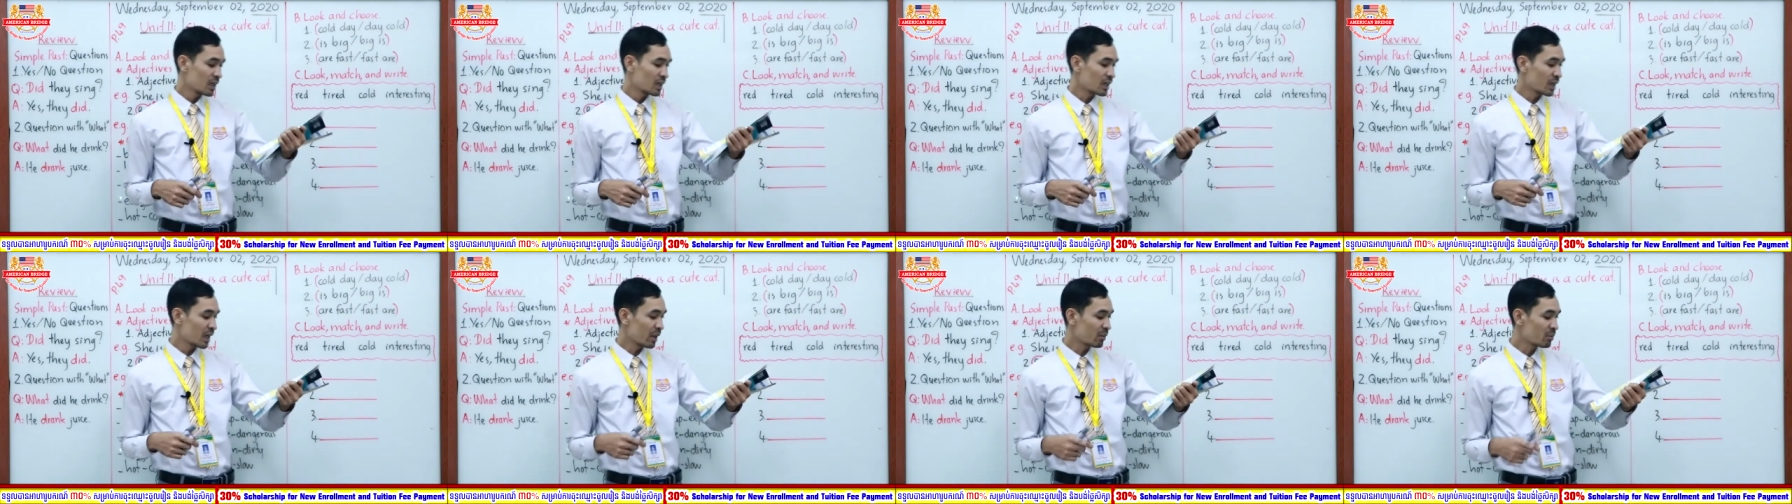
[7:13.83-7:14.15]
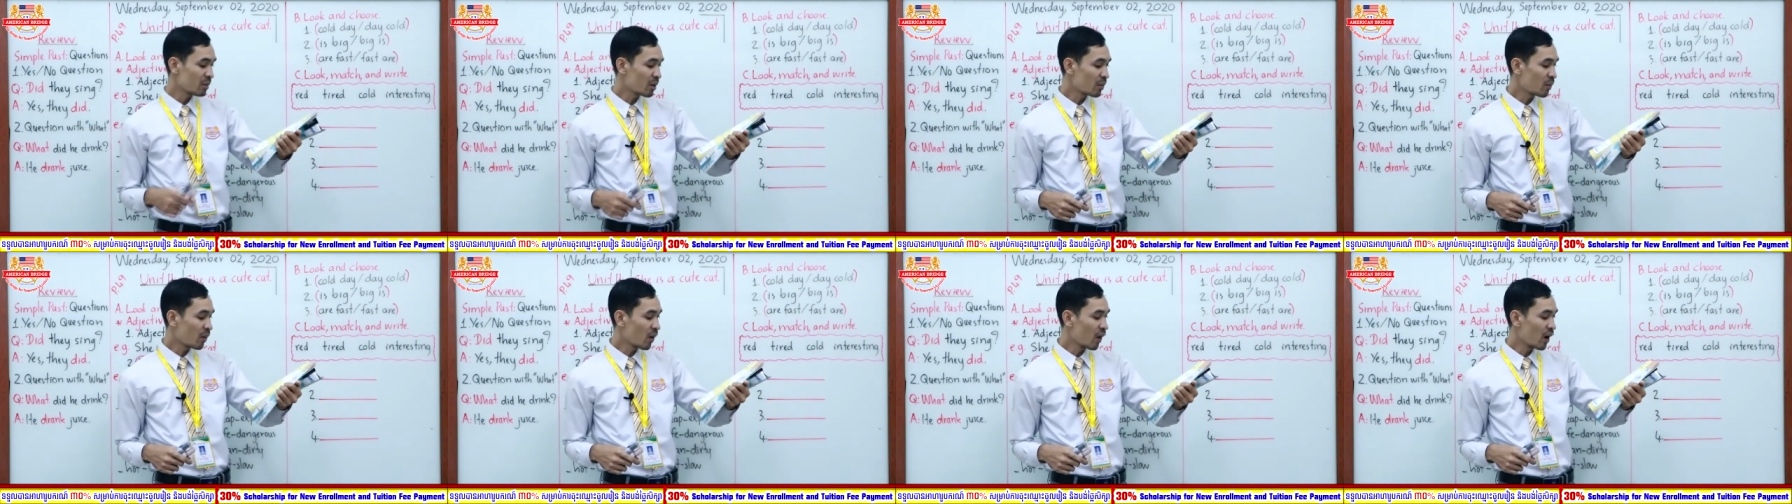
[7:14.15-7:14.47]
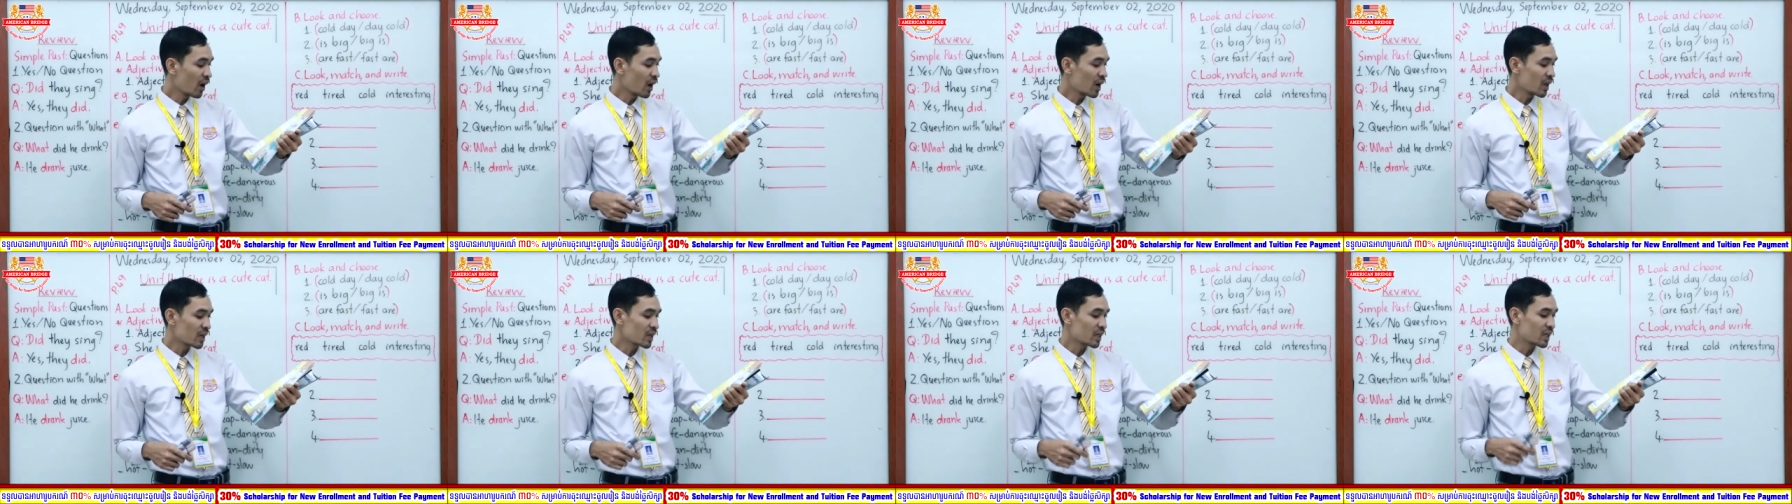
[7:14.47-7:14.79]
Number
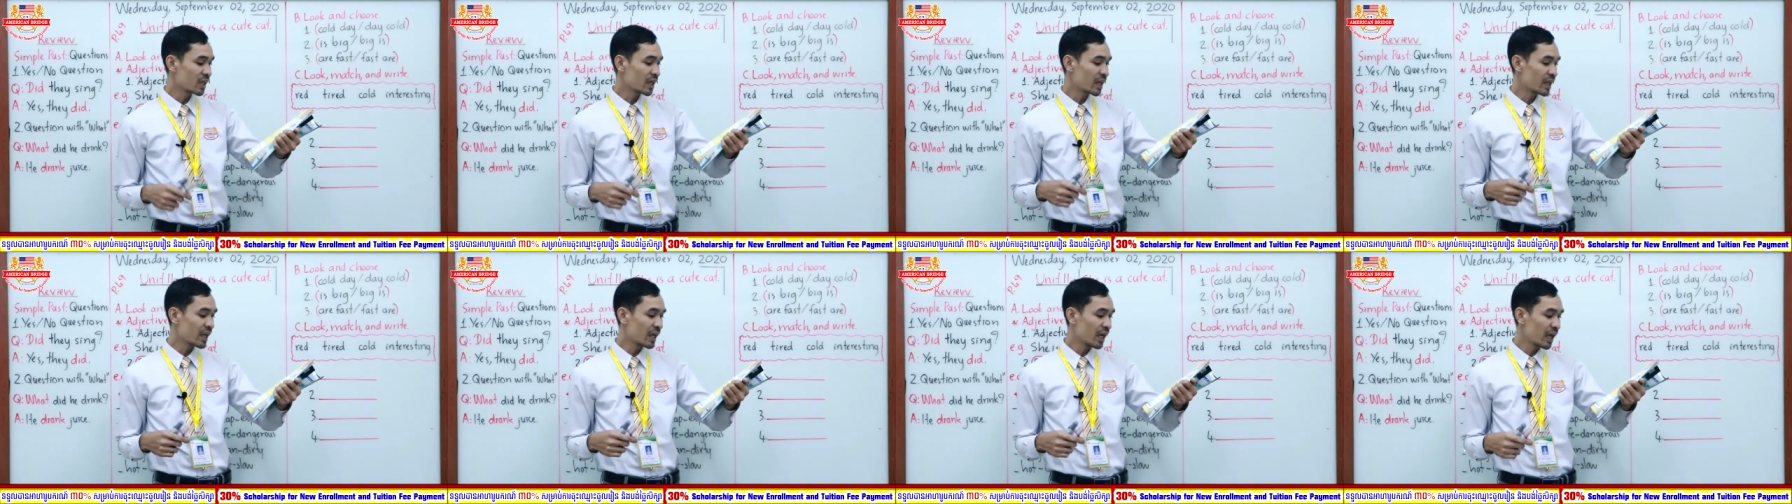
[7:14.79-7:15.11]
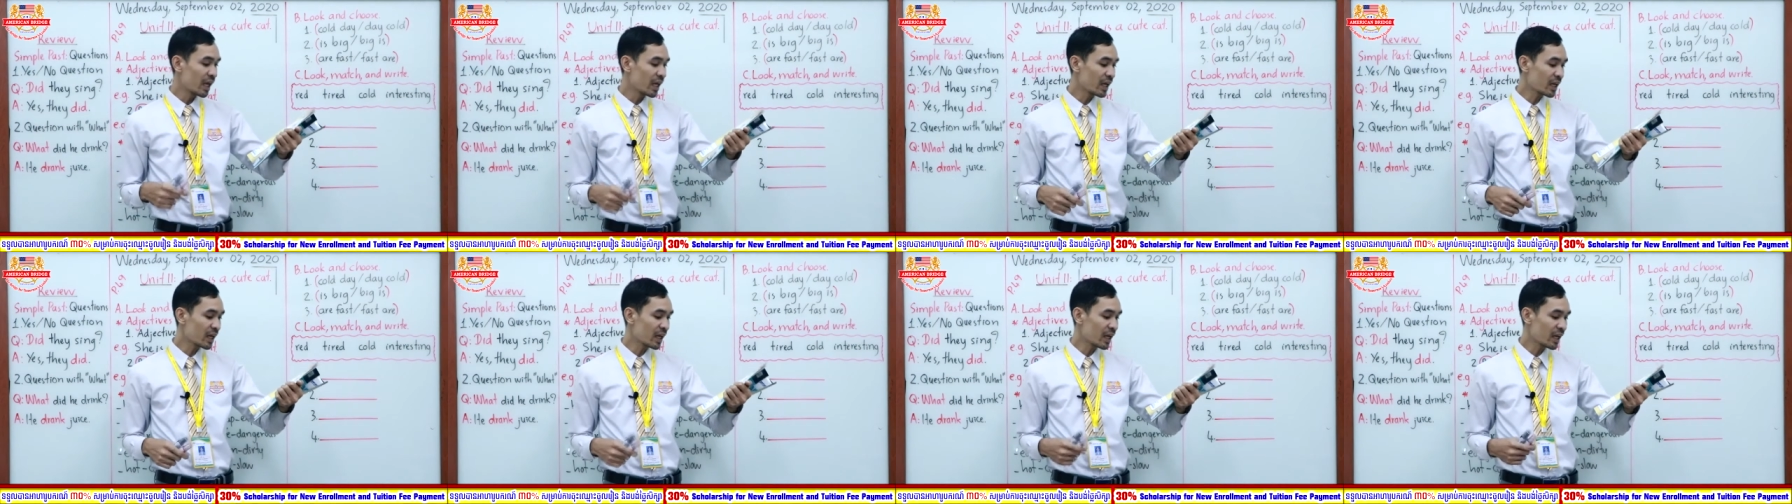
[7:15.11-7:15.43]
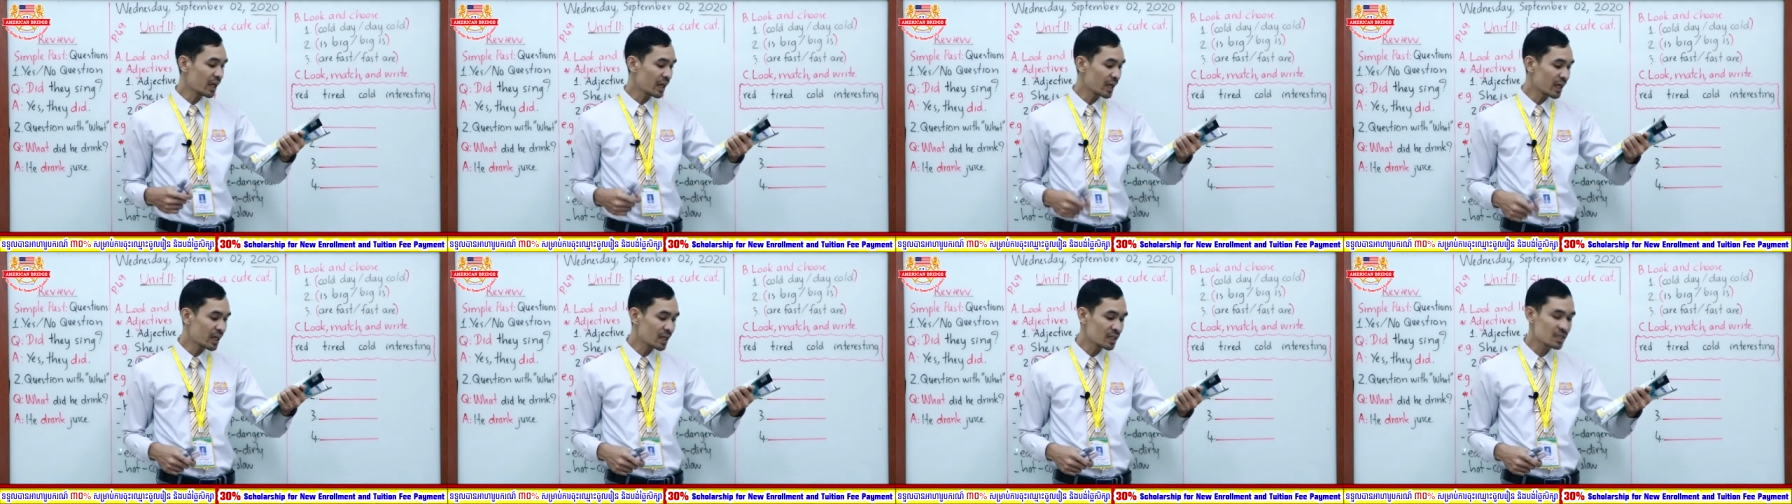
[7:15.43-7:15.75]
one, it
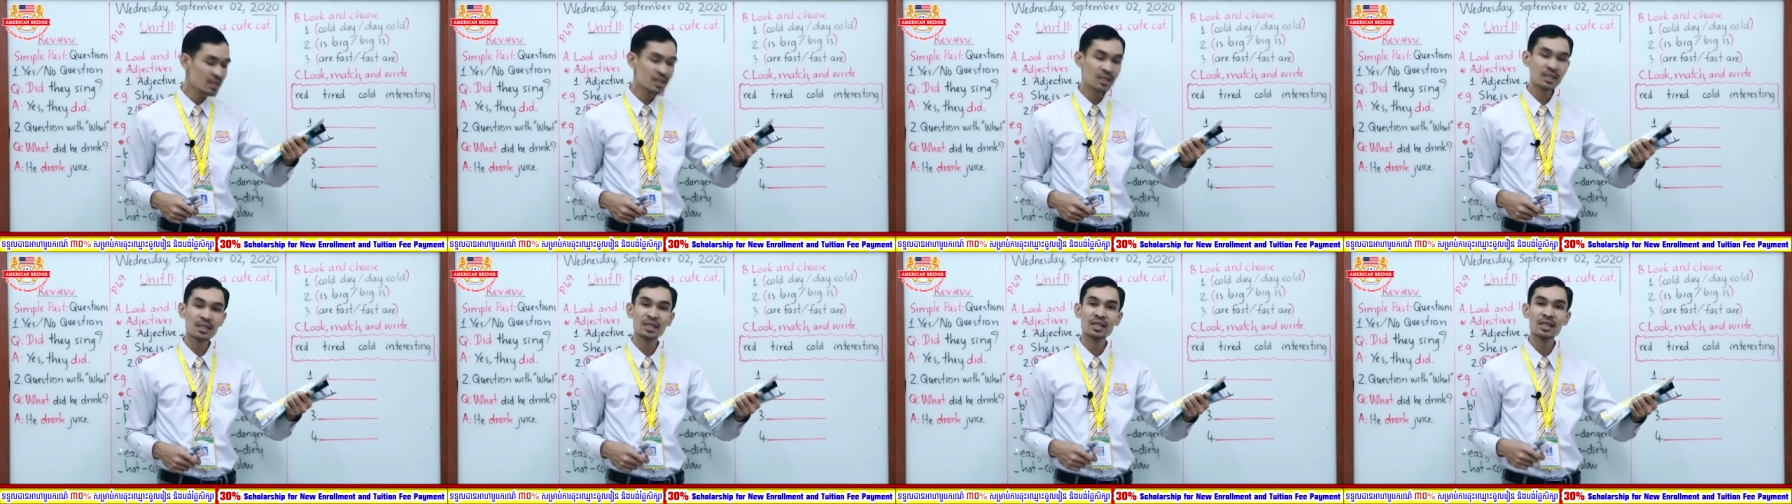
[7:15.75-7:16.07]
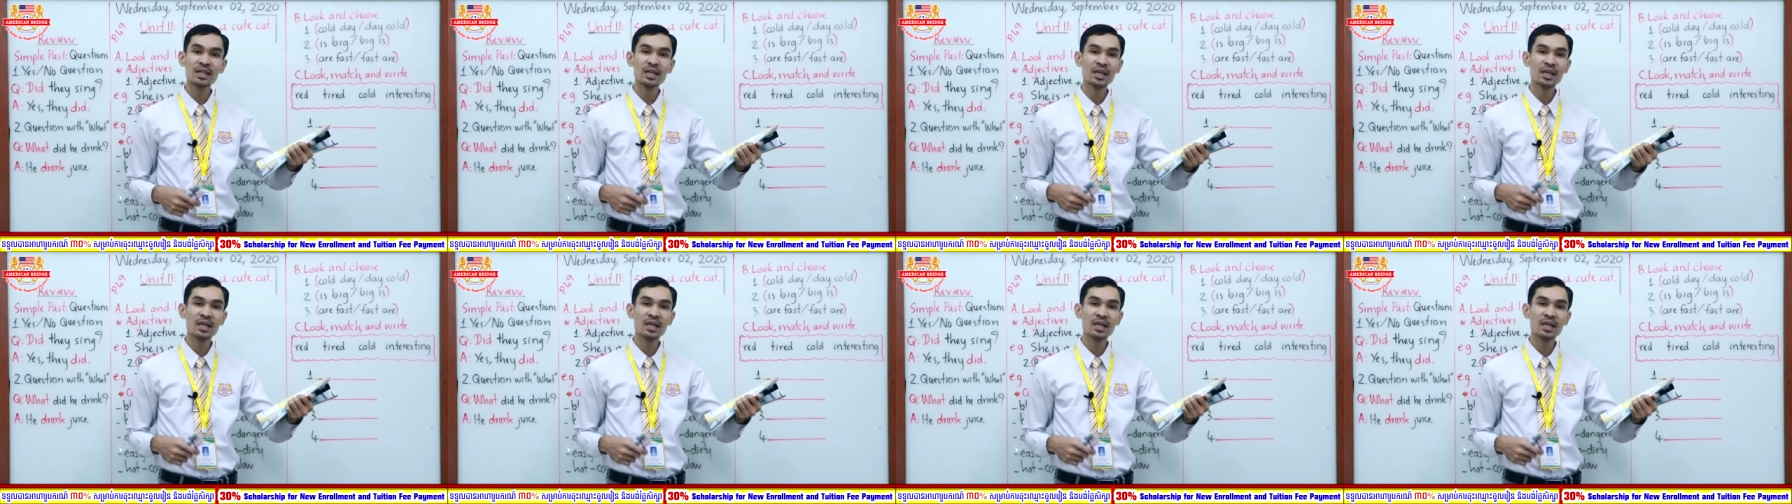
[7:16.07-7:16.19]
is